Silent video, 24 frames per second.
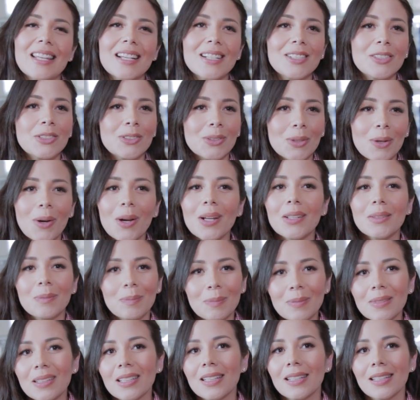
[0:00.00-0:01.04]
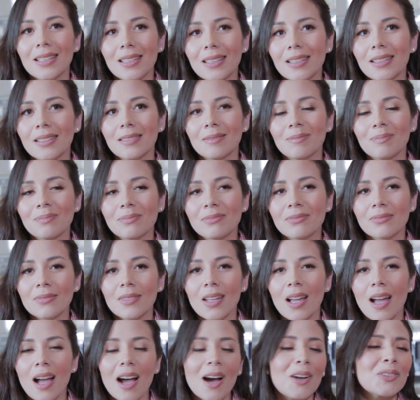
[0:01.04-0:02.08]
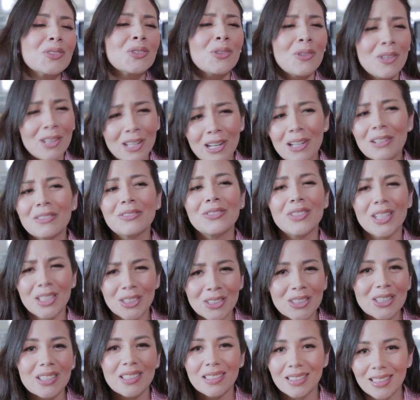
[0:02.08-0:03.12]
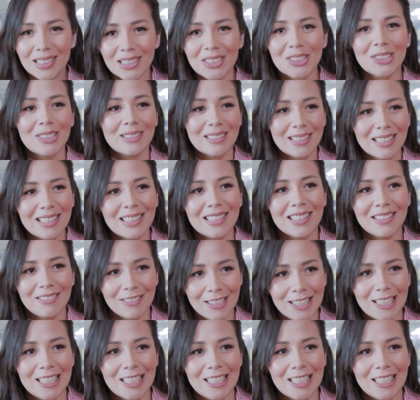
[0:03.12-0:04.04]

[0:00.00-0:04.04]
has taught me how to love unconditionally.